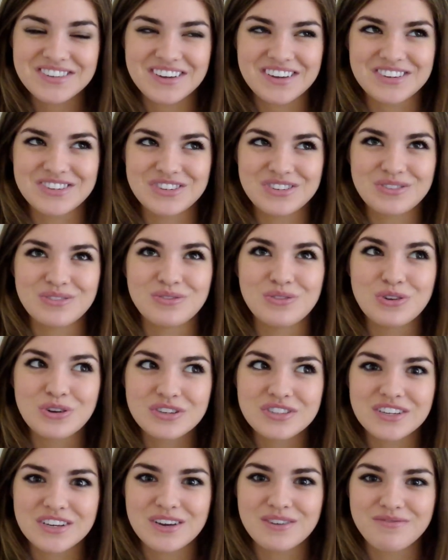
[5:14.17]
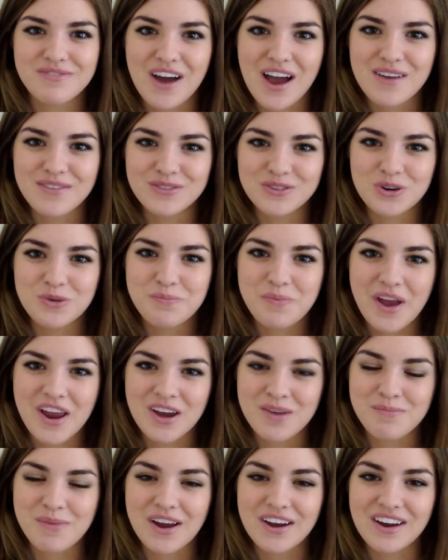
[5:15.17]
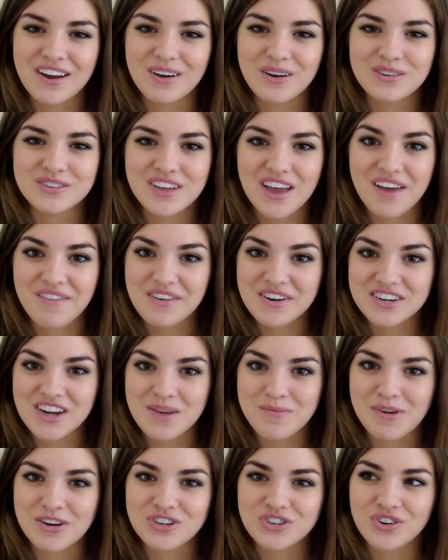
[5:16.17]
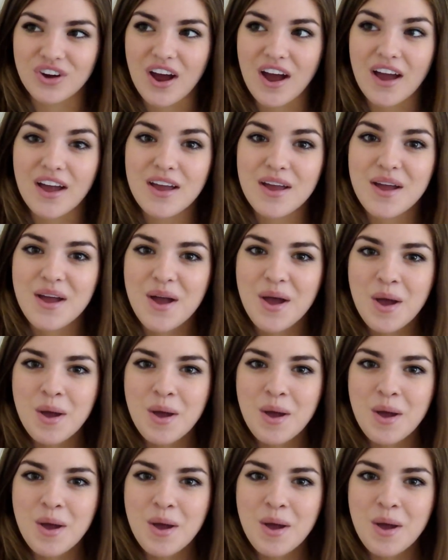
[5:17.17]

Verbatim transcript: like it just looks like a five-year-old painted my nails every time I try.